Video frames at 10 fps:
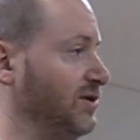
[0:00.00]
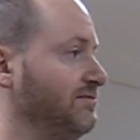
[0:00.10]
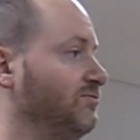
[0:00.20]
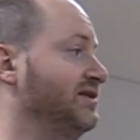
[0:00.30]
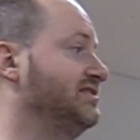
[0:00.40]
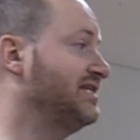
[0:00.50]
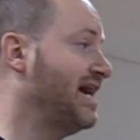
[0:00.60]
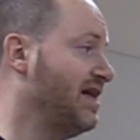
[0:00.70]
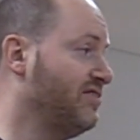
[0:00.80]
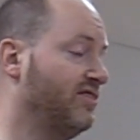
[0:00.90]
with
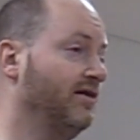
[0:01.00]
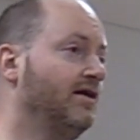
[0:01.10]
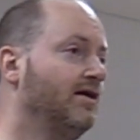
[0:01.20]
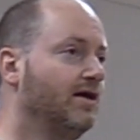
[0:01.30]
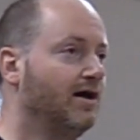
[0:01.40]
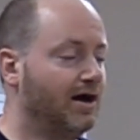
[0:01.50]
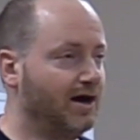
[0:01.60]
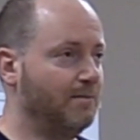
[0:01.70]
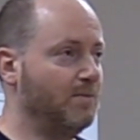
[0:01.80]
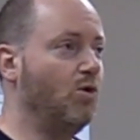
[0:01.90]
Zeth,
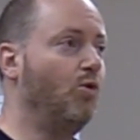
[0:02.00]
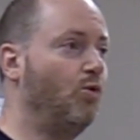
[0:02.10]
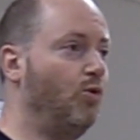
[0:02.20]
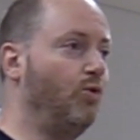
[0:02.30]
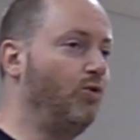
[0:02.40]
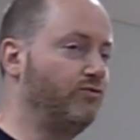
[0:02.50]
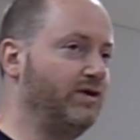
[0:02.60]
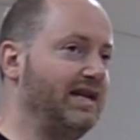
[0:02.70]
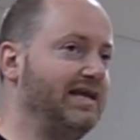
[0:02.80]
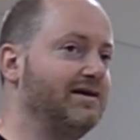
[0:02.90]
or
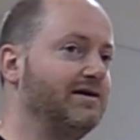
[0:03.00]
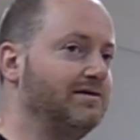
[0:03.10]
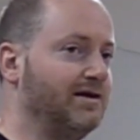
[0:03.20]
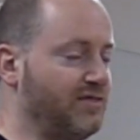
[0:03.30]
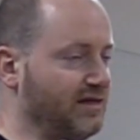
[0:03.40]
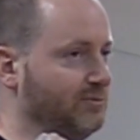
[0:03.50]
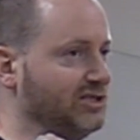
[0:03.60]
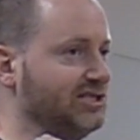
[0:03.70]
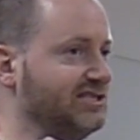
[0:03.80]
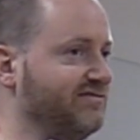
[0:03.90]
really a thing
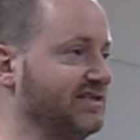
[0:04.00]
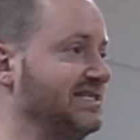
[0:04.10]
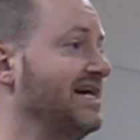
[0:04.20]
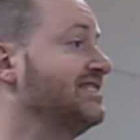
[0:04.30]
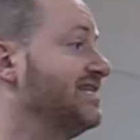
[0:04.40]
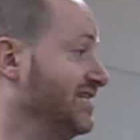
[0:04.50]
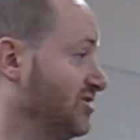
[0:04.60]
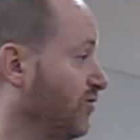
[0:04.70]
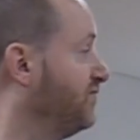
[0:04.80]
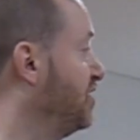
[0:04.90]
which is fantastic
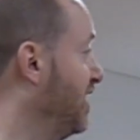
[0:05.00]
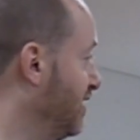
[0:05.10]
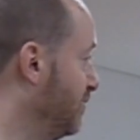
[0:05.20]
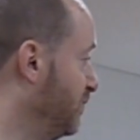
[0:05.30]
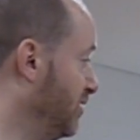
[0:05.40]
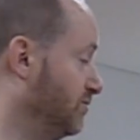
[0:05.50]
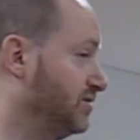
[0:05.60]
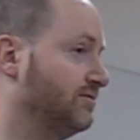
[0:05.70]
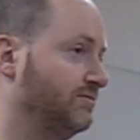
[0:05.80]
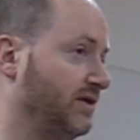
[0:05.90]
is off-chain
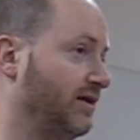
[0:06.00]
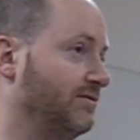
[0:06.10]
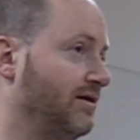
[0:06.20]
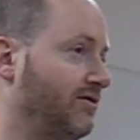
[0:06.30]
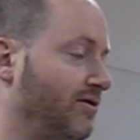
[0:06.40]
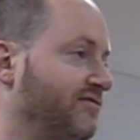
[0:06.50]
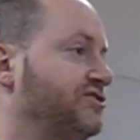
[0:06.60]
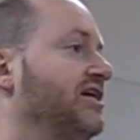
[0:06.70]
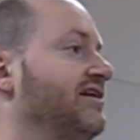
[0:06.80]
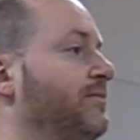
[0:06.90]
compute.
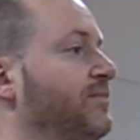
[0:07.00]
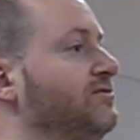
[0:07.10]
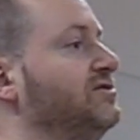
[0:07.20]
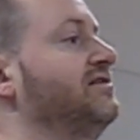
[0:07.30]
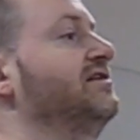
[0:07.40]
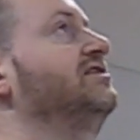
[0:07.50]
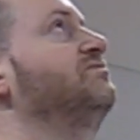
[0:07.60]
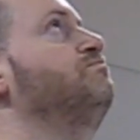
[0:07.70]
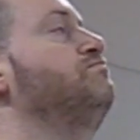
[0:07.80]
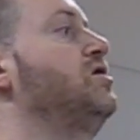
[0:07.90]
Off-chain compute I think
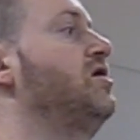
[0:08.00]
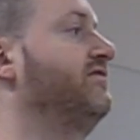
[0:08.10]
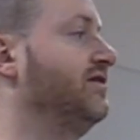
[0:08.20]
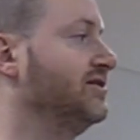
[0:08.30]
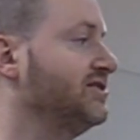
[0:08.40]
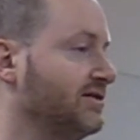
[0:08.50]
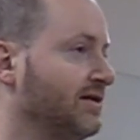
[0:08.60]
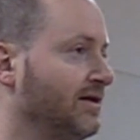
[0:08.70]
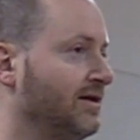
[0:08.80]
is marvelous.